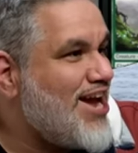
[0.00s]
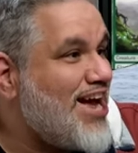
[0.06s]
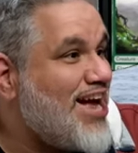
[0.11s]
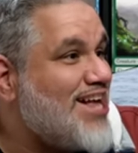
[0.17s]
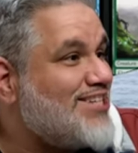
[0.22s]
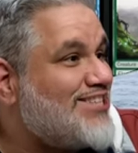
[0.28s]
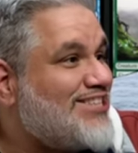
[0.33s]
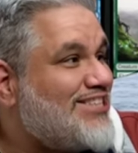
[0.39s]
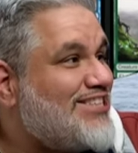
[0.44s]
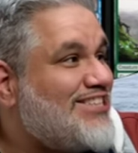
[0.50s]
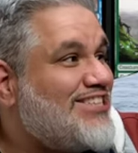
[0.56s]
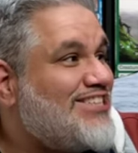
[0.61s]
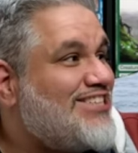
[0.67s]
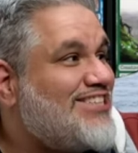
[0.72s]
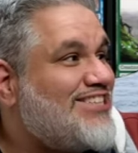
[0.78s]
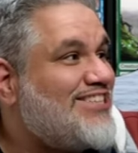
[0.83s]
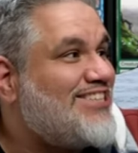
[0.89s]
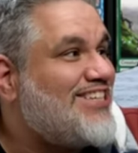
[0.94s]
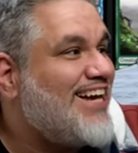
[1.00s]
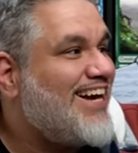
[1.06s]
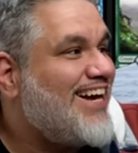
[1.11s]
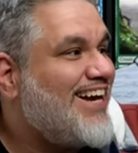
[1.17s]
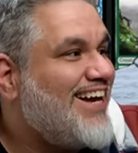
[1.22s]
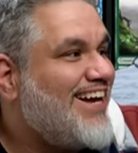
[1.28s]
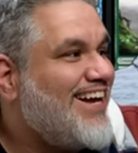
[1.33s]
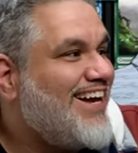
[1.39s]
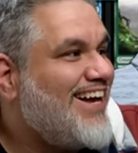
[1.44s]
You know, it's funny. I almost
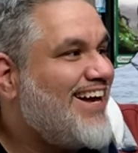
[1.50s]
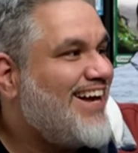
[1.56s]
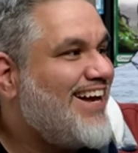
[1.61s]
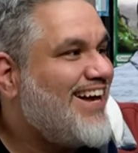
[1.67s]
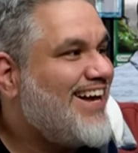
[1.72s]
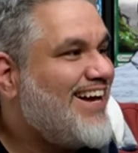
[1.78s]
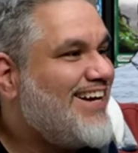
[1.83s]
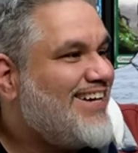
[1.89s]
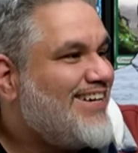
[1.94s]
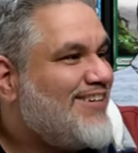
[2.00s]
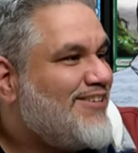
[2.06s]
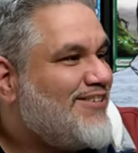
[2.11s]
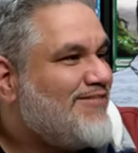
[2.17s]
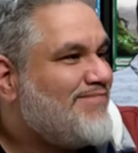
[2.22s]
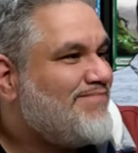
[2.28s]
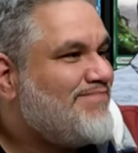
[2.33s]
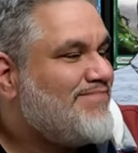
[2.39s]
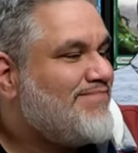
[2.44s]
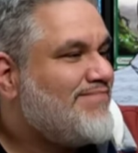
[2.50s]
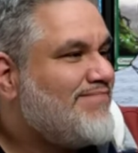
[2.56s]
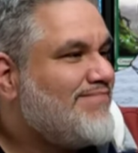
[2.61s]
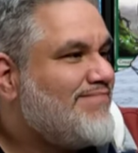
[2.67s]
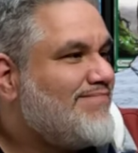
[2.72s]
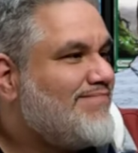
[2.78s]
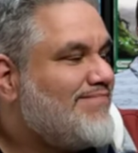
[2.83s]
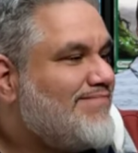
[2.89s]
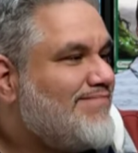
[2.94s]
forgot this is Avengers Cube because of the
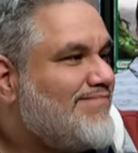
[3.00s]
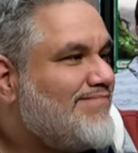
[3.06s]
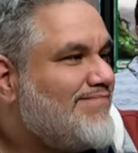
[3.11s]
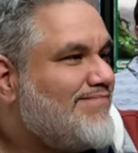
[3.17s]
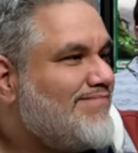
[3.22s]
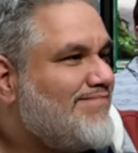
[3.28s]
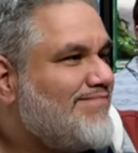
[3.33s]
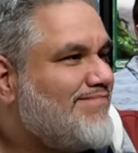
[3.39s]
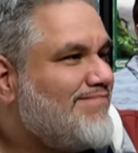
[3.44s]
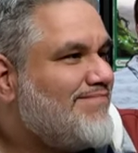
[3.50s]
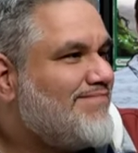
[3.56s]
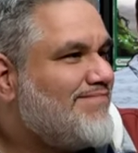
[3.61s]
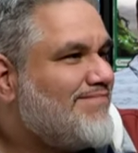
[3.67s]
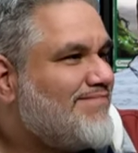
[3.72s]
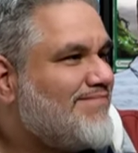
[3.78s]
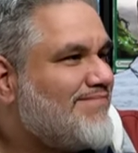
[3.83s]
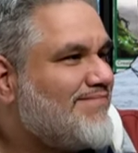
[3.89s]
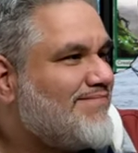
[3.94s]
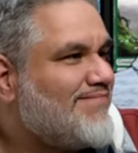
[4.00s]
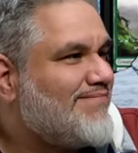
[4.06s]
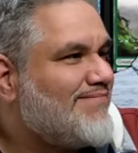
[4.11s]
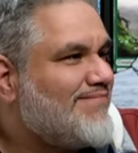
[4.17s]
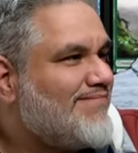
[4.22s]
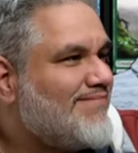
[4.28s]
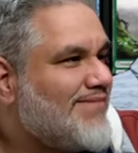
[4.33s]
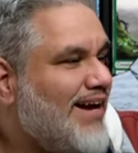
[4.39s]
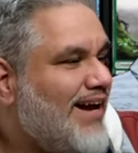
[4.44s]
lack of the amount of power that's been
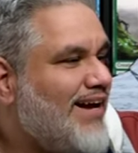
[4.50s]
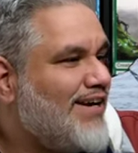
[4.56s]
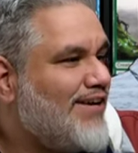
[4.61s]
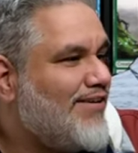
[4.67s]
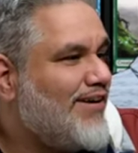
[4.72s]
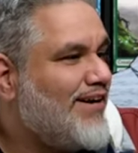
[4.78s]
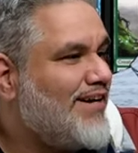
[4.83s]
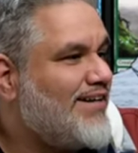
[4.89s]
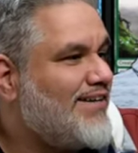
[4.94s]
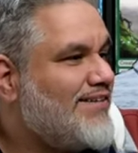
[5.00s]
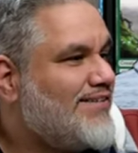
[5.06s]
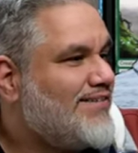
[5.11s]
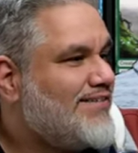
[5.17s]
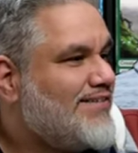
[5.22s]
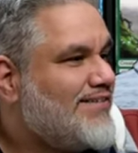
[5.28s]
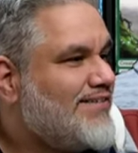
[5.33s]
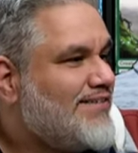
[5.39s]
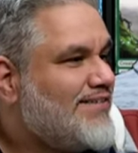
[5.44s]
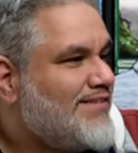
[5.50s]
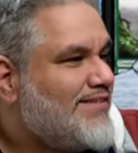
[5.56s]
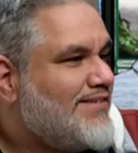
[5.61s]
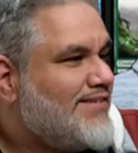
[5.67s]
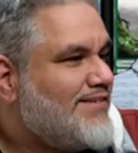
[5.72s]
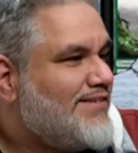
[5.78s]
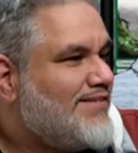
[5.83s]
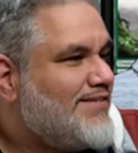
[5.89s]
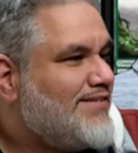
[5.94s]
opened by I agree. Or us or whatever we
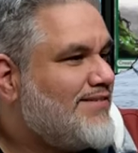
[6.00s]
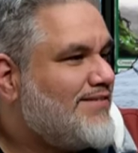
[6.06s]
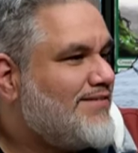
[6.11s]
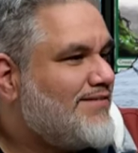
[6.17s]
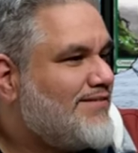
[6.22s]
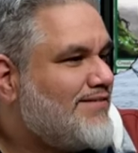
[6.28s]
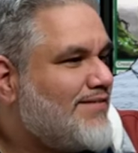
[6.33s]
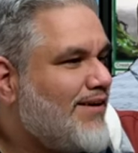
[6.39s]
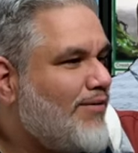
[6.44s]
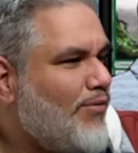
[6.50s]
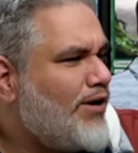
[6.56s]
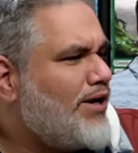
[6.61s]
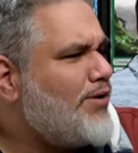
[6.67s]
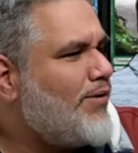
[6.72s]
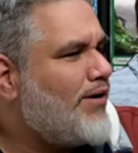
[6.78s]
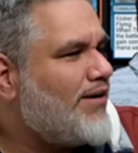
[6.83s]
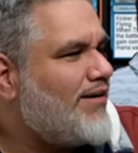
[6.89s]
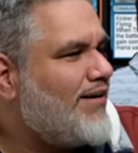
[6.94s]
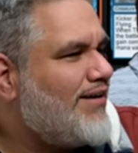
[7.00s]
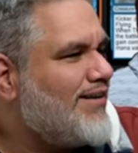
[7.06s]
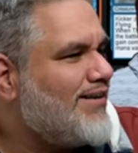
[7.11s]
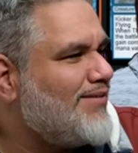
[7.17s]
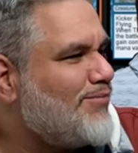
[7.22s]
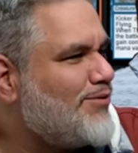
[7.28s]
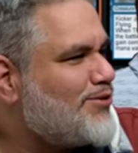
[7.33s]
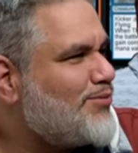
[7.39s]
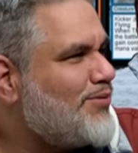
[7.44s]
want to call it. What do you want to call
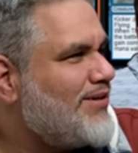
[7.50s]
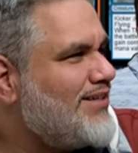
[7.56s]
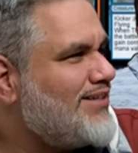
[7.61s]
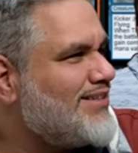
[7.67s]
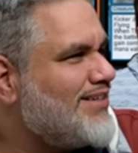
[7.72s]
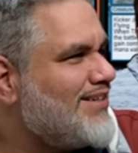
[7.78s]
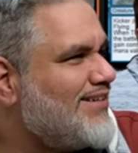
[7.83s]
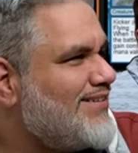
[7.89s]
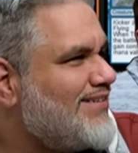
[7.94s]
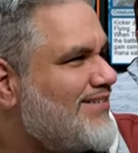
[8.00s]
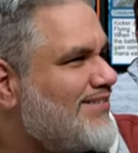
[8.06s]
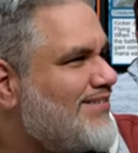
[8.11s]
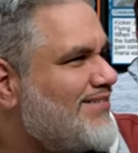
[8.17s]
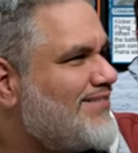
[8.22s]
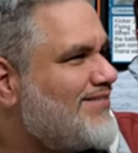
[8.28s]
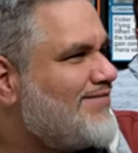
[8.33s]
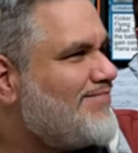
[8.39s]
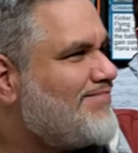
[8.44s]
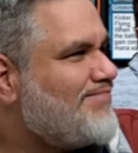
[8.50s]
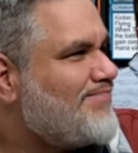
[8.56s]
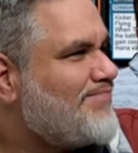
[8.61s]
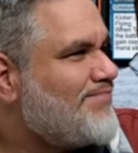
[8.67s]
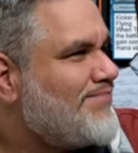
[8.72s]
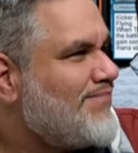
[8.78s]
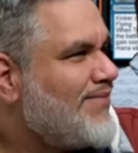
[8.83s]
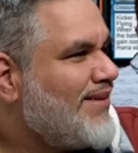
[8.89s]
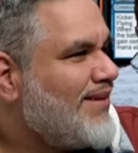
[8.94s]
it? Which one is it? I don't know.
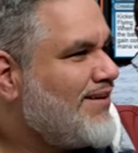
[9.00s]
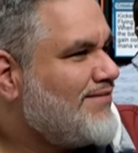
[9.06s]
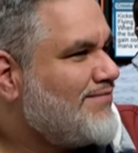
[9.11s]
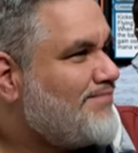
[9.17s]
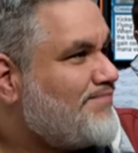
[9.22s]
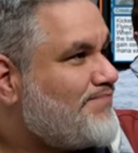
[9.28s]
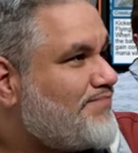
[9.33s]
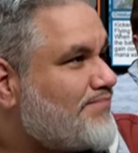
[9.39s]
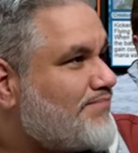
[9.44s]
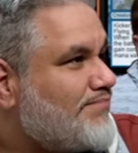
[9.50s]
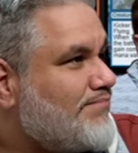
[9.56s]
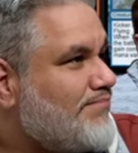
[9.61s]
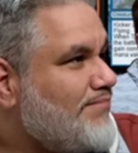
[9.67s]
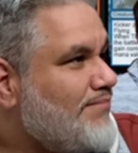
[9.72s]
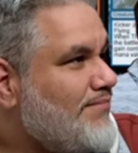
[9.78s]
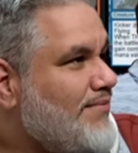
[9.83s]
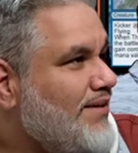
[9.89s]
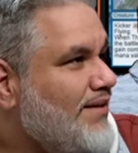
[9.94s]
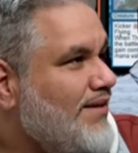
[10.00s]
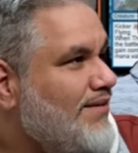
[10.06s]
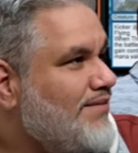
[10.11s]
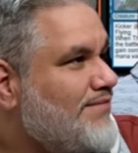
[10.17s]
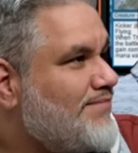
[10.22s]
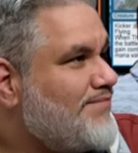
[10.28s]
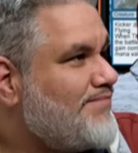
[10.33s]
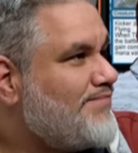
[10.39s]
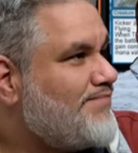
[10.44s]
Depends on the day, the time frame,
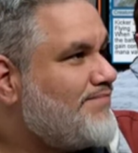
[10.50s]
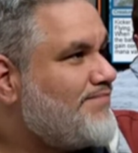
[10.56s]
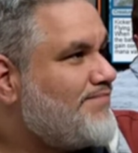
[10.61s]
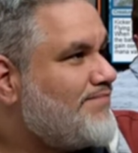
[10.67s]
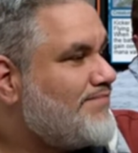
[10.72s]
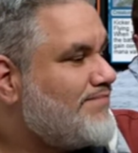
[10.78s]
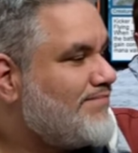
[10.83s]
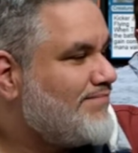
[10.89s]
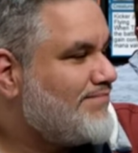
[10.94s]
who's in there.